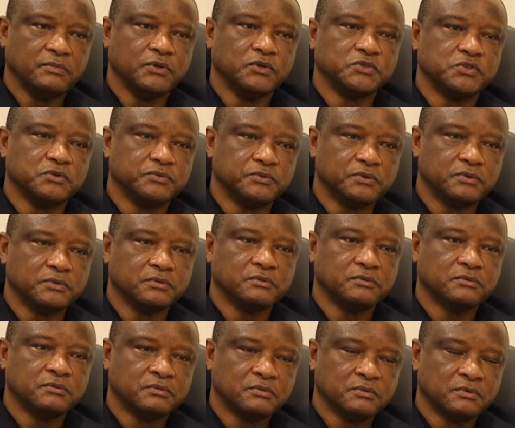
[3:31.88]
Beautiful.
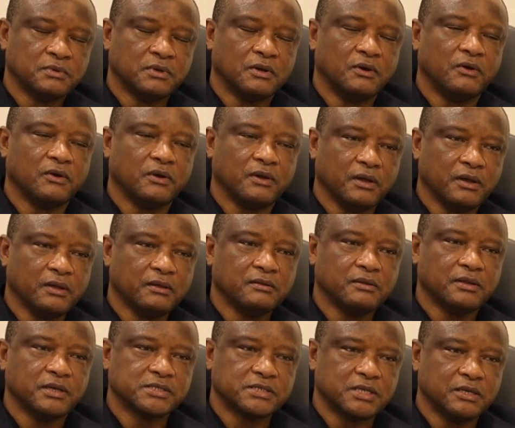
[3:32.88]
Okay.
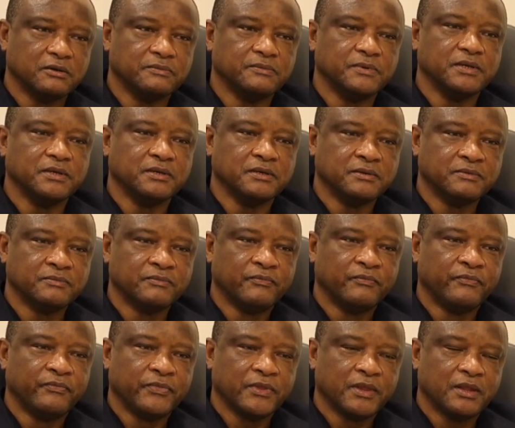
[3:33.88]
That's lovely.
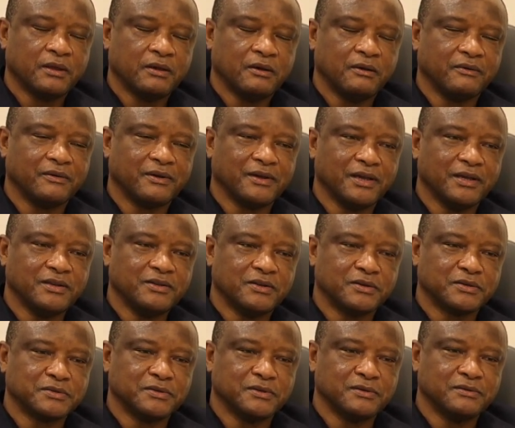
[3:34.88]
Okay,
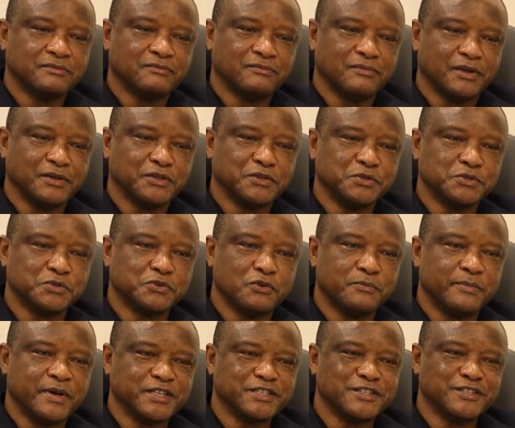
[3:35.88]
doctor. Thank you
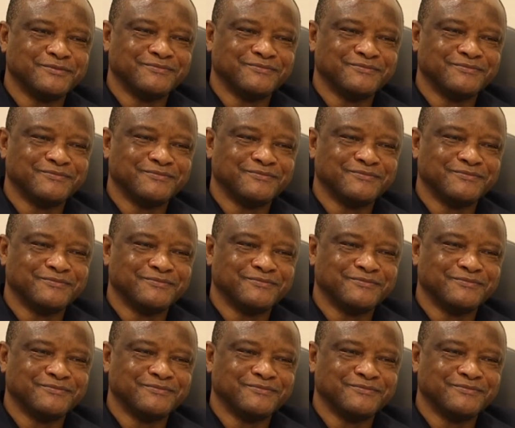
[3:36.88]
so much.